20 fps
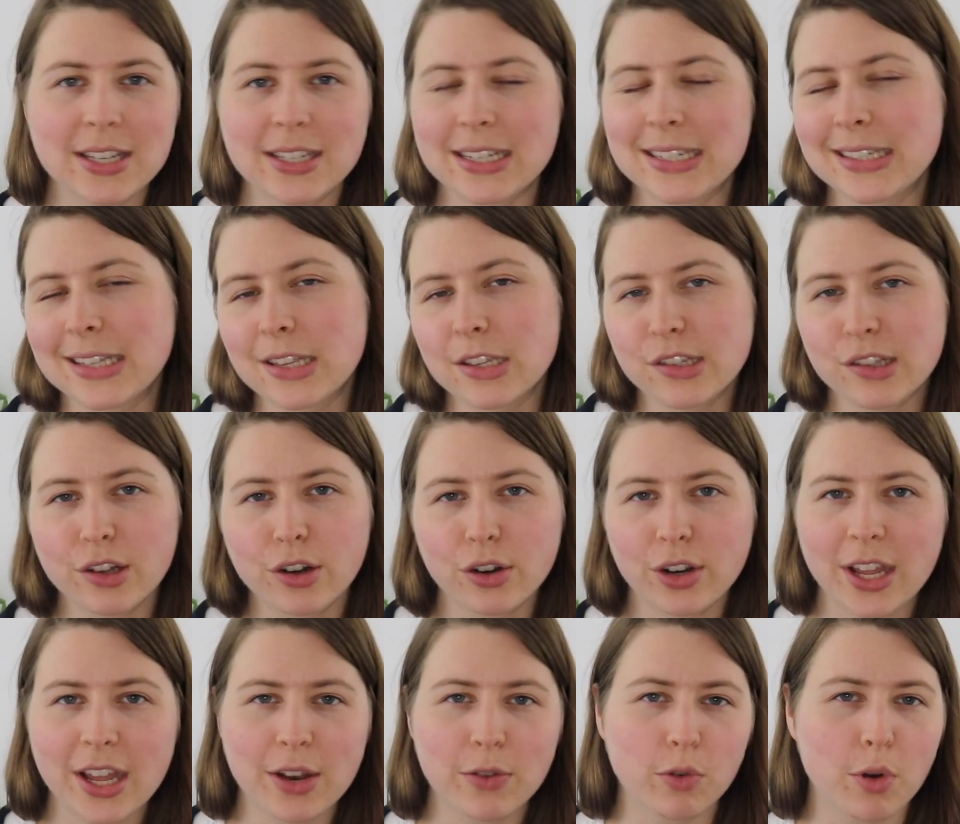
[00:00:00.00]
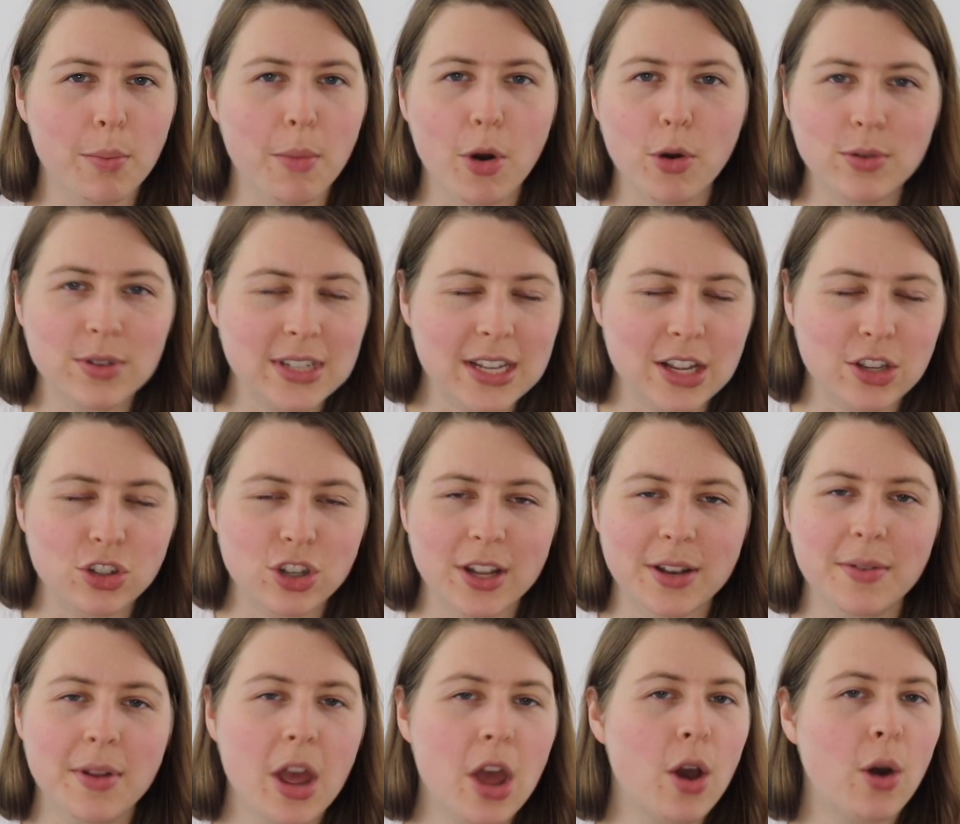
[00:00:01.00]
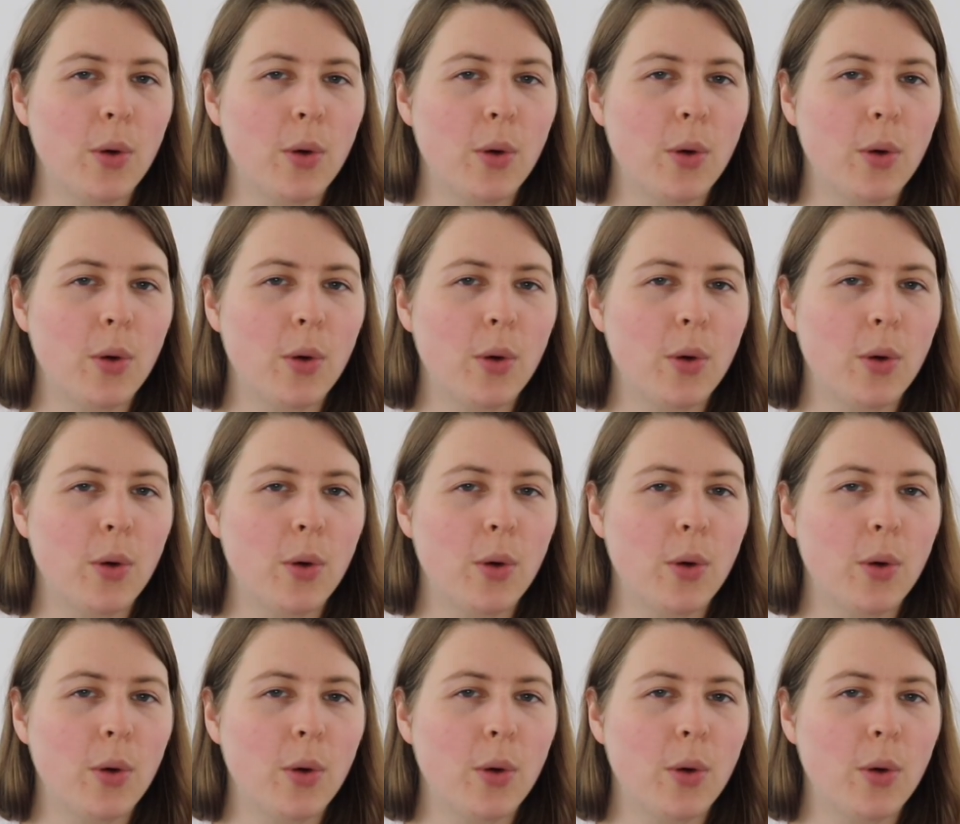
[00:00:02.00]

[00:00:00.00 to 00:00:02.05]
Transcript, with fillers: distance learning, remote teaching,